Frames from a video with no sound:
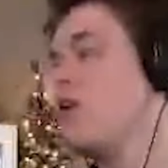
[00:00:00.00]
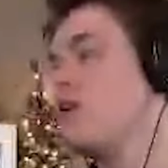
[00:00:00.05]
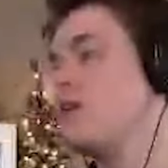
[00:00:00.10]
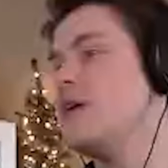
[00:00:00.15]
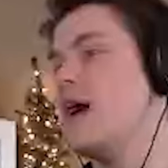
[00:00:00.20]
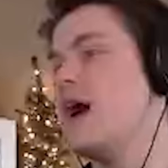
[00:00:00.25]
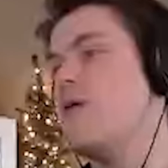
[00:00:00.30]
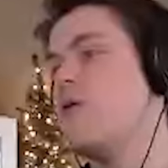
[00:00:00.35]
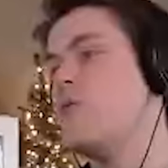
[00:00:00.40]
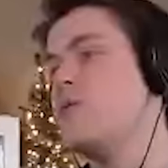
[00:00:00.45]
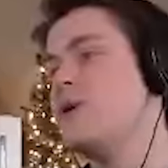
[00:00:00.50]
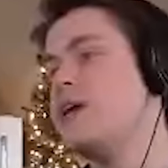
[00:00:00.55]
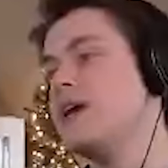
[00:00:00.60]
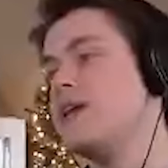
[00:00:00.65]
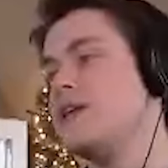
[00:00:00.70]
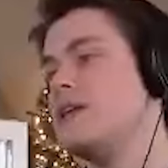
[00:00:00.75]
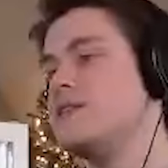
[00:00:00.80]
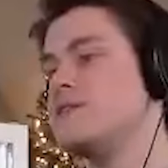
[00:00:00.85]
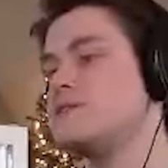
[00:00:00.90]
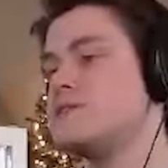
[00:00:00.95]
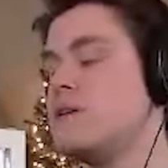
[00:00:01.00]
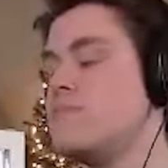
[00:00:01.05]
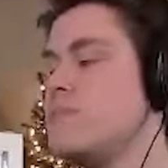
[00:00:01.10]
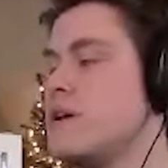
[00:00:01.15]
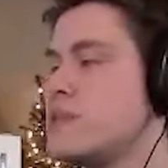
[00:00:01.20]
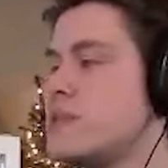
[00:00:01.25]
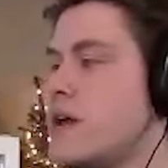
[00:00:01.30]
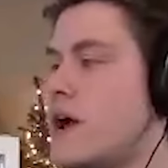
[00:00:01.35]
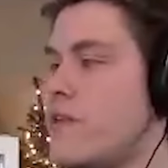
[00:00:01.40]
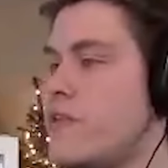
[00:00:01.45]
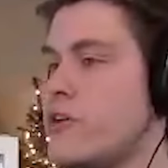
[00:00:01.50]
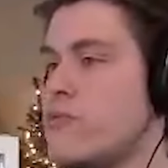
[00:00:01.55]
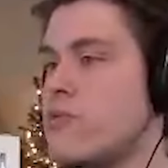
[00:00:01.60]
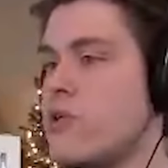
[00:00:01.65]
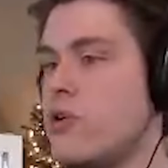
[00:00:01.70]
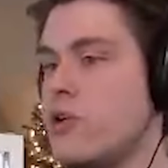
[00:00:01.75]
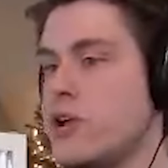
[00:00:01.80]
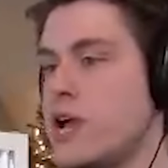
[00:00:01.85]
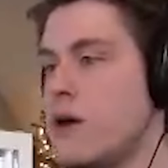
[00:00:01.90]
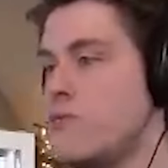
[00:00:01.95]
Yeah, when we get in something like that and they're
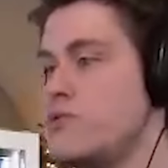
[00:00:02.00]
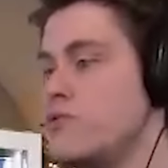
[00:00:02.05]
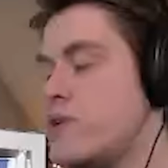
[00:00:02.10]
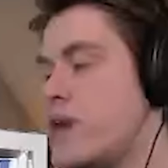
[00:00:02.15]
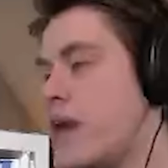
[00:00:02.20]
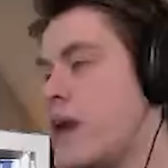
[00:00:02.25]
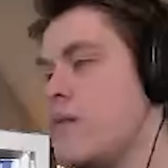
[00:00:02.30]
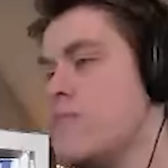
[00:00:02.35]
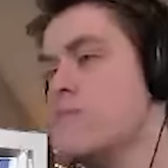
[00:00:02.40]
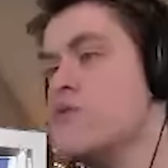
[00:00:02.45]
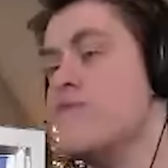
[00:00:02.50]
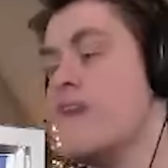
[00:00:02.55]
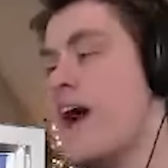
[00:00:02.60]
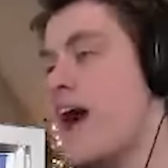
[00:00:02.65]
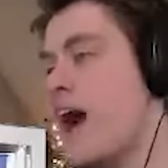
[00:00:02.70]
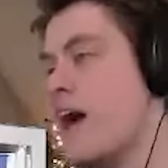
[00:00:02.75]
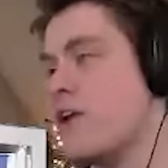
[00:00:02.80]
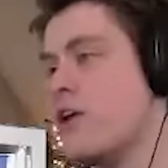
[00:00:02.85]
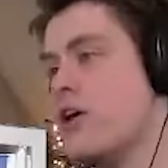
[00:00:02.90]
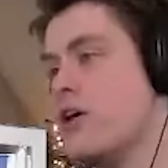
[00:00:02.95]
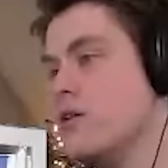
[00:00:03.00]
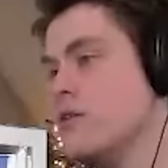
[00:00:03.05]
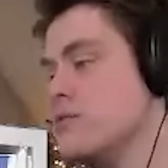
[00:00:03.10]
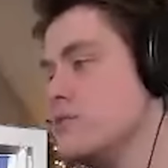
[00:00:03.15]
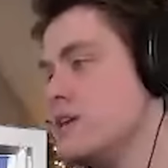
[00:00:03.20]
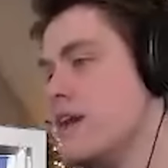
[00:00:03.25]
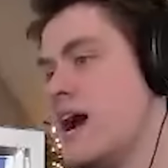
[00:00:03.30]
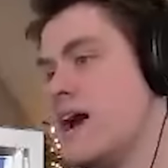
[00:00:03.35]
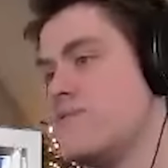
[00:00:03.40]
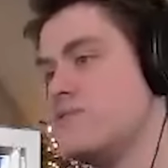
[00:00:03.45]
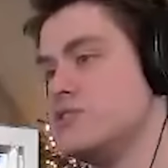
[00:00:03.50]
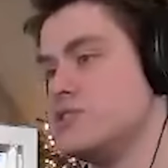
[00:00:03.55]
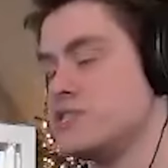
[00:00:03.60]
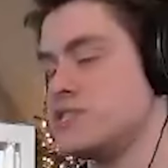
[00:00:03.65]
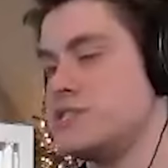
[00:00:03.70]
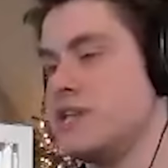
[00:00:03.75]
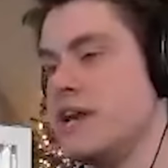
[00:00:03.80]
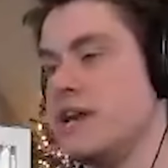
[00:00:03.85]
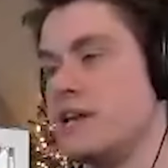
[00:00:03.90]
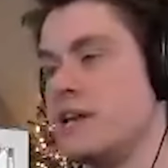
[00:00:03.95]
rolling up, you can't move at all. You have to
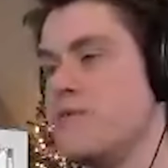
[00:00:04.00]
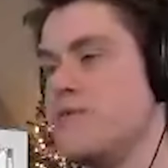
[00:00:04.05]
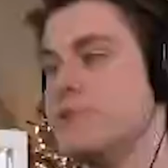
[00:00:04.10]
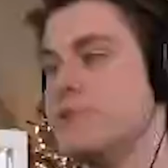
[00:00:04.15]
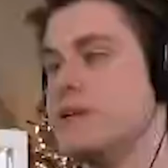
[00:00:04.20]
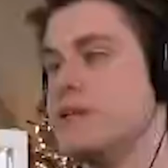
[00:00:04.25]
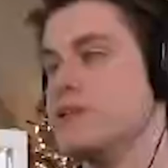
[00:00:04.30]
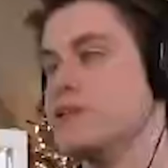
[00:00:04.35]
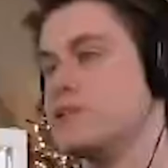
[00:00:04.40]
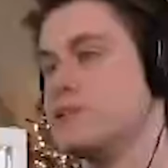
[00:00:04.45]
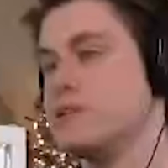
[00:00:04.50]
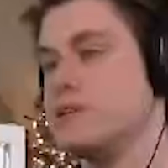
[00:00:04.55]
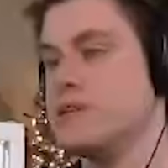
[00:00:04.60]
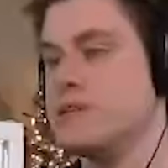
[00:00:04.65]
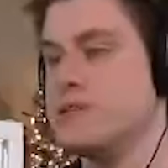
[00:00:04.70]
just stand completely still.